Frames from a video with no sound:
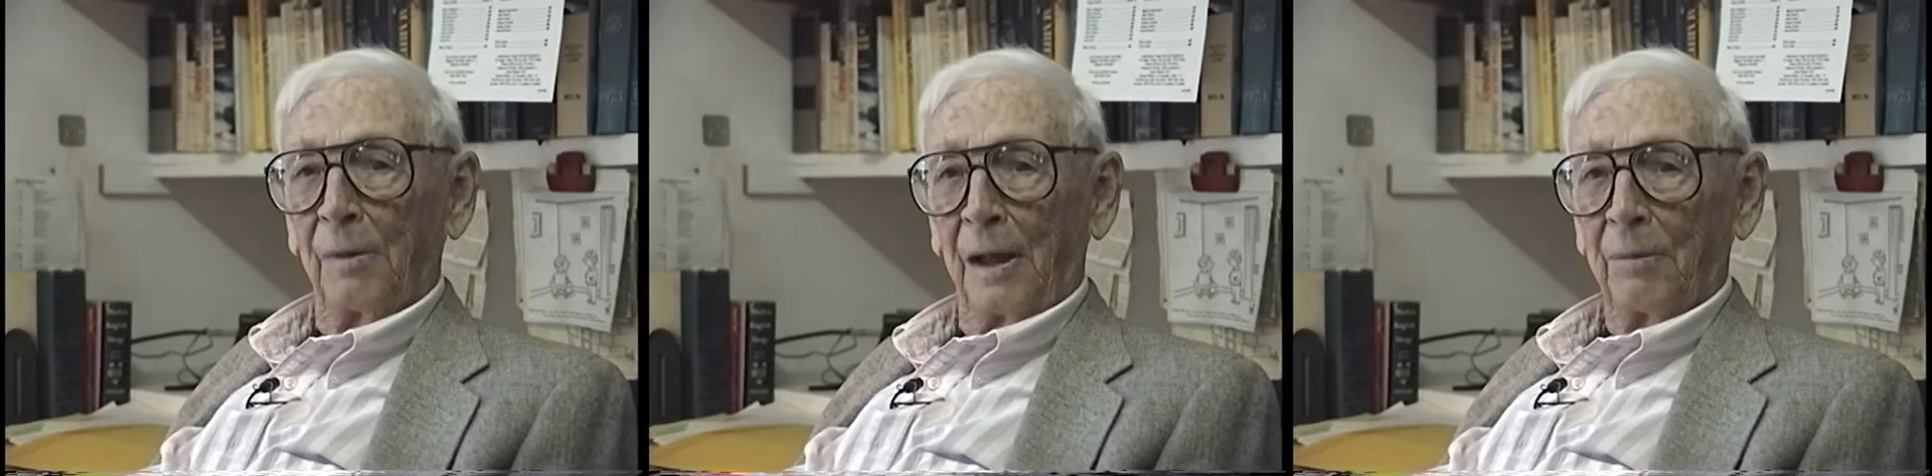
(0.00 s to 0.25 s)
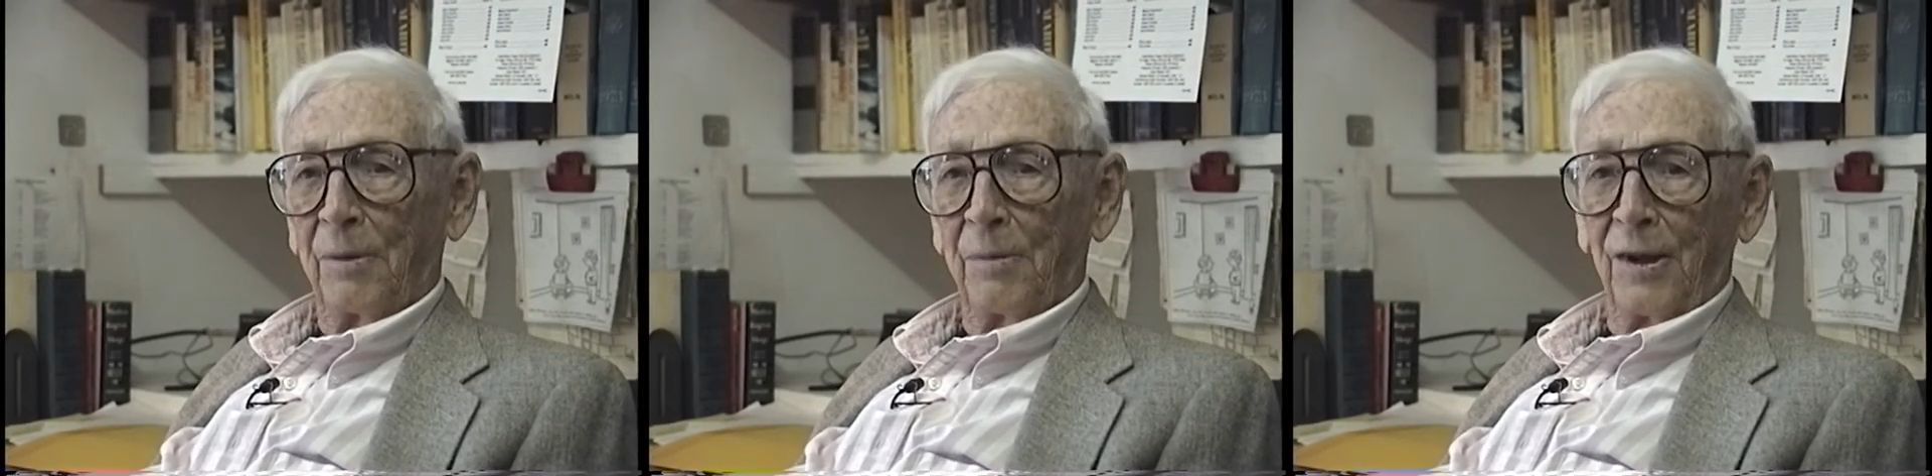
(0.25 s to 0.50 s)

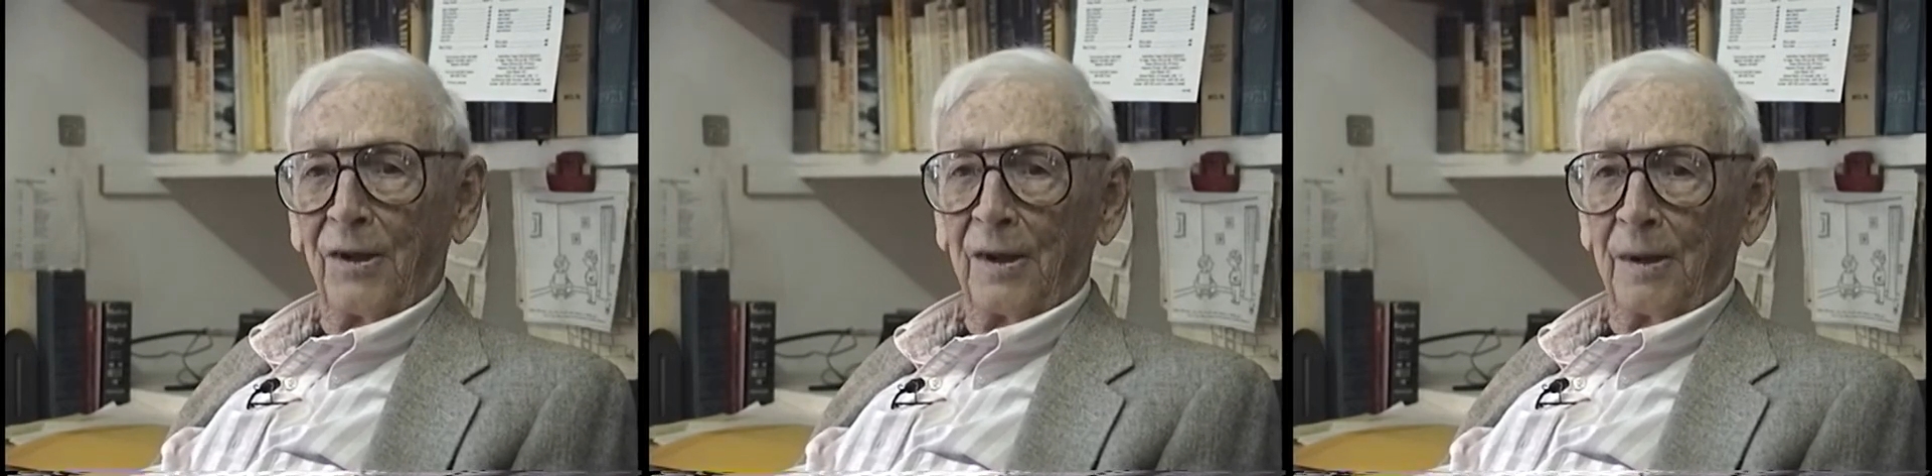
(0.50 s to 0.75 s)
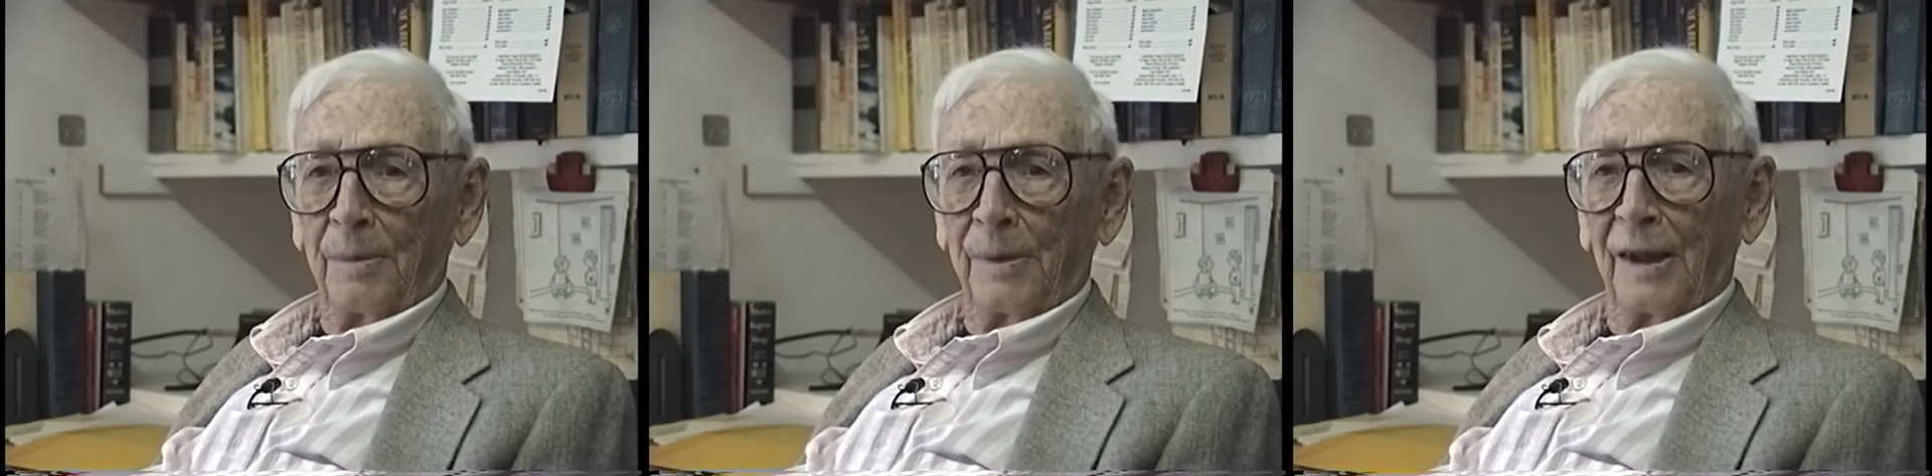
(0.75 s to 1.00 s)
optimistic
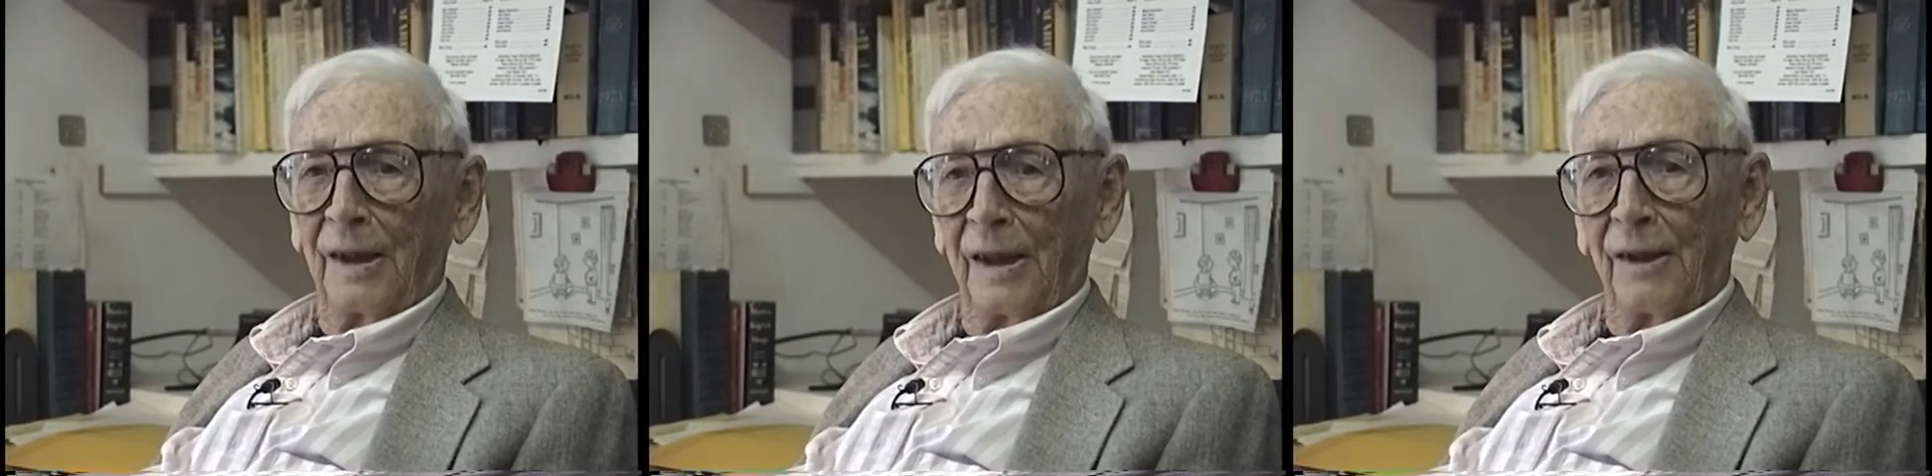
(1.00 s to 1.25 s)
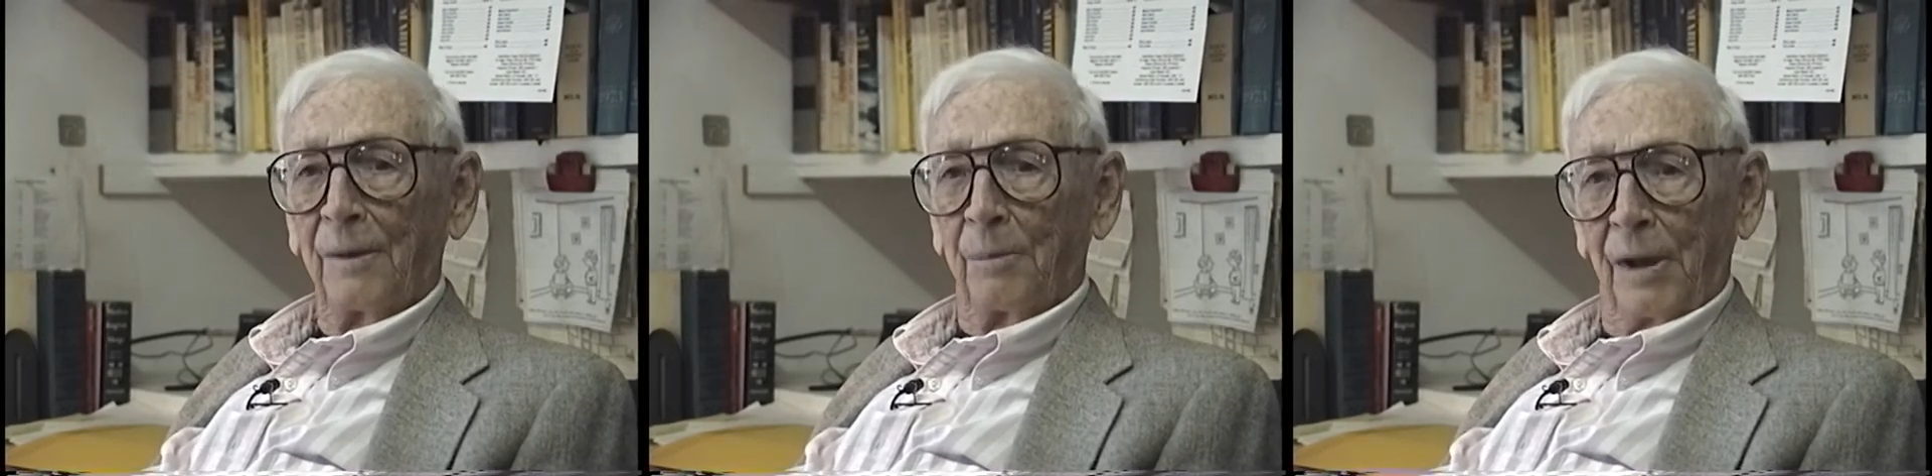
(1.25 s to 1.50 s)
about
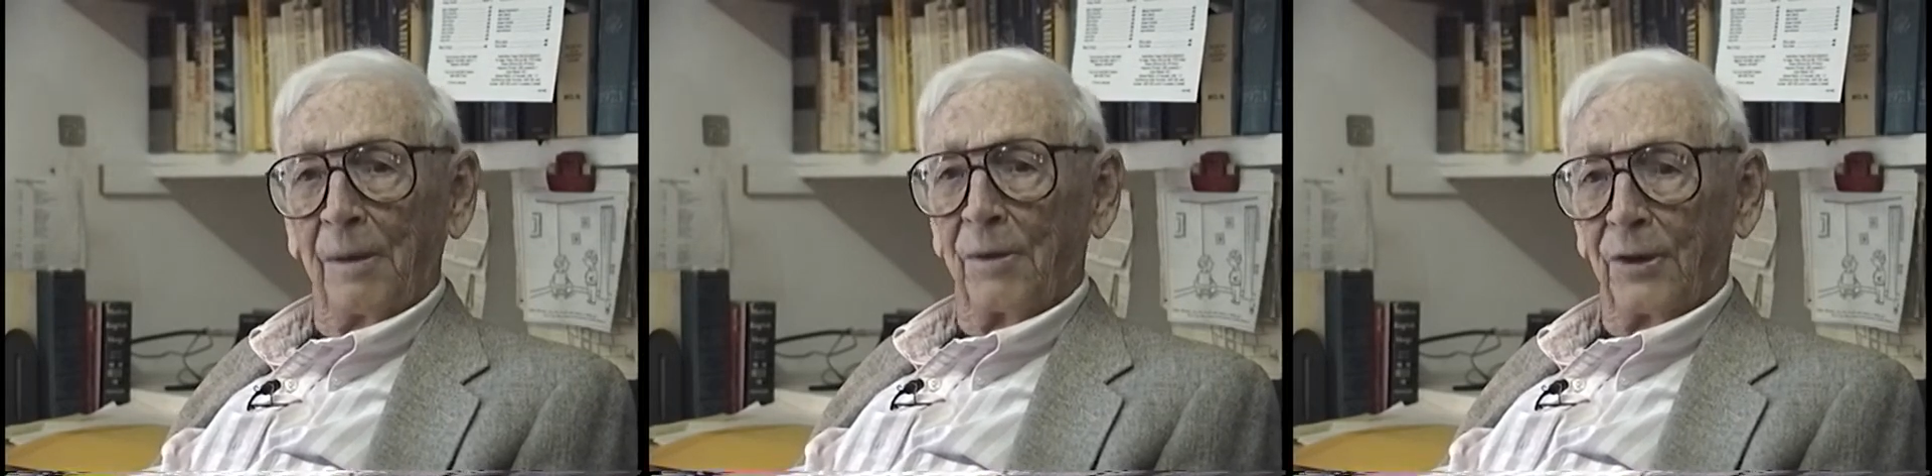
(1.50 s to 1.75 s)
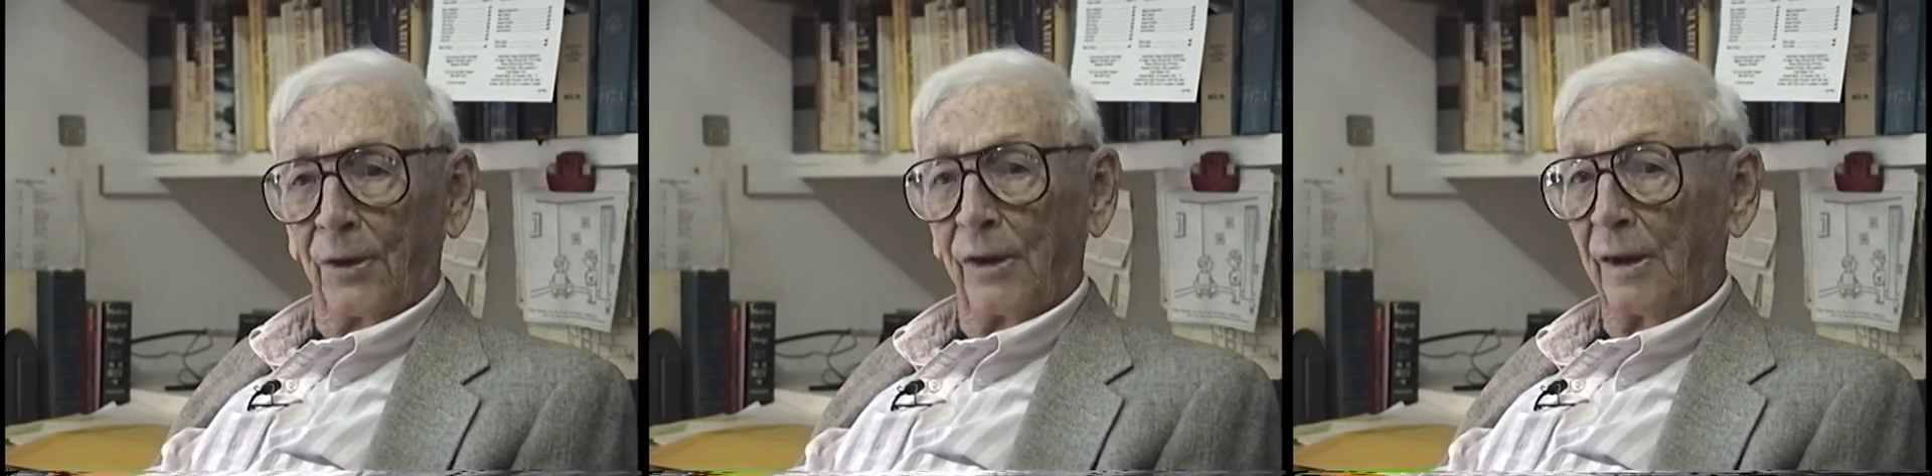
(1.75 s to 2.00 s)
how the paper's going.